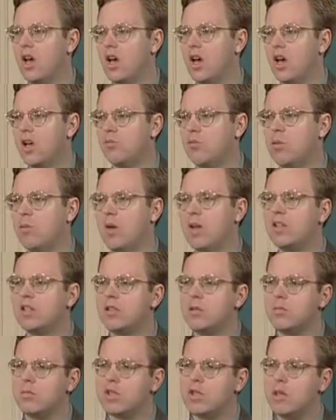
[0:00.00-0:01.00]
and
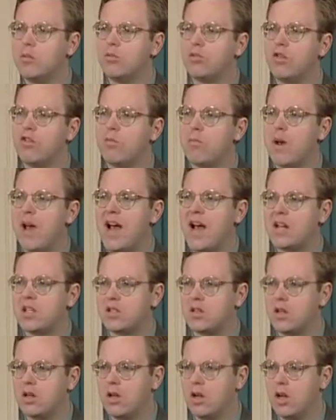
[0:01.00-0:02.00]
momentum seemed to have
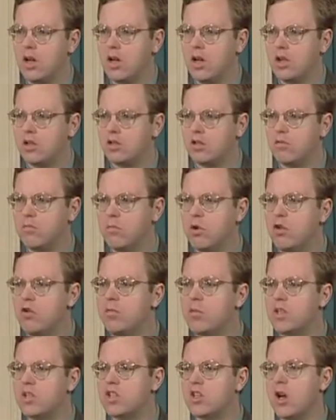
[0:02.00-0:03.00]
passed to
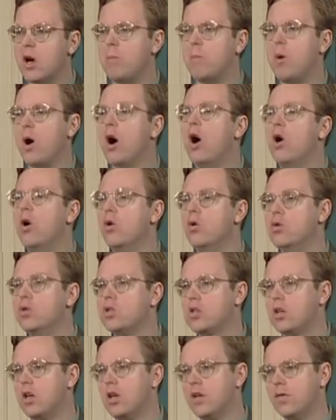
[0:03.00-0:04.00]
movements
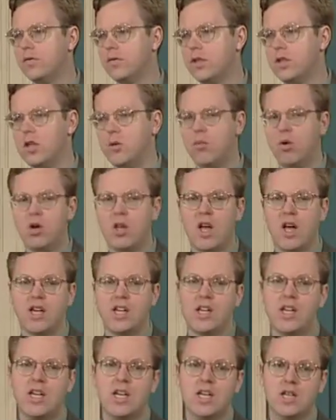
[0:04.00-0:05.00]
opposed to liberal
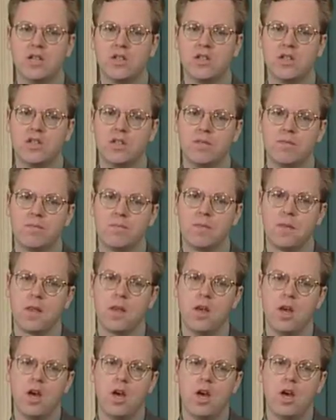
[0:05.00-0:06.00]
ideas.
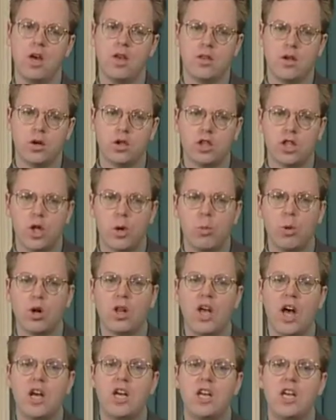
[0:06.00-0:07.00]
Those
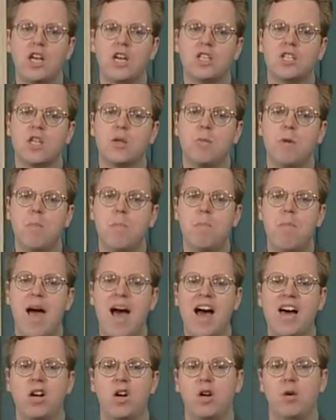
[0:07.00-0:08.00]
liberal ideas had been
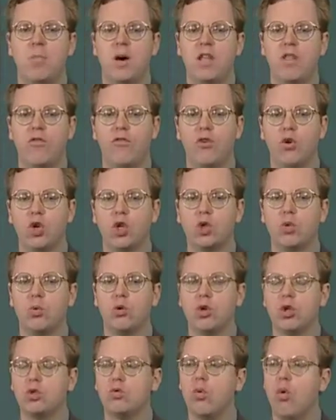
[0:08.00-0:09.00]
battered by the First
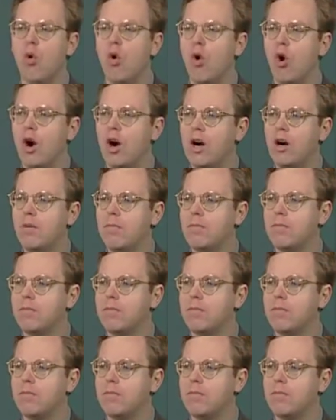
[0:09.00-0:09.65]
World War,